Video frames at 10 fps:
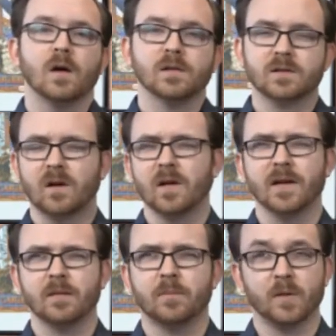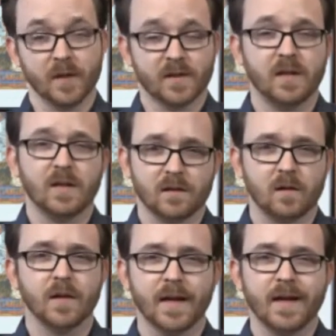Started in publicity in his
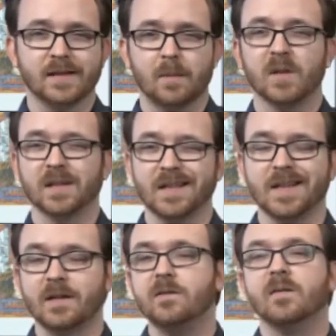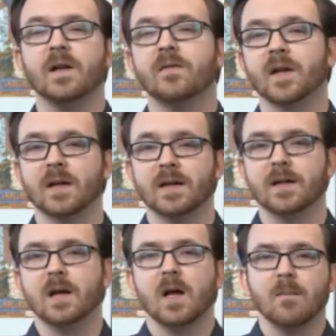early days, I believe, and
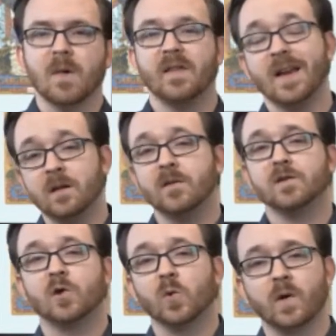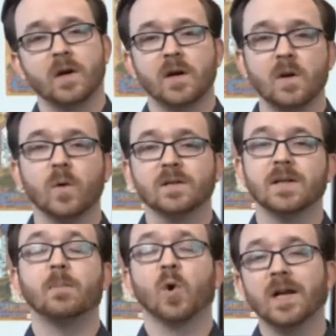then by the end of his career, he was
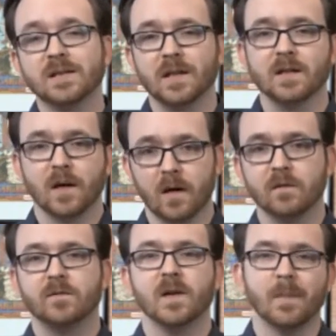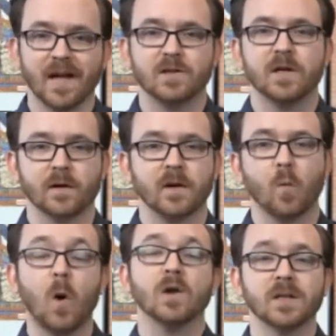the president of Imagineering, or
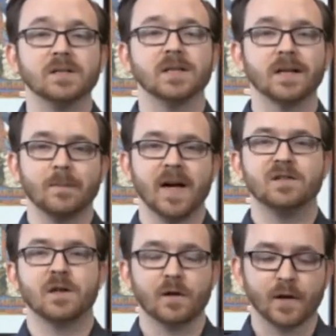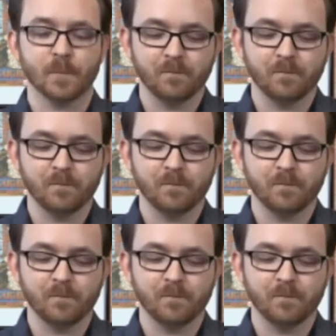Walt Disney Imagineering,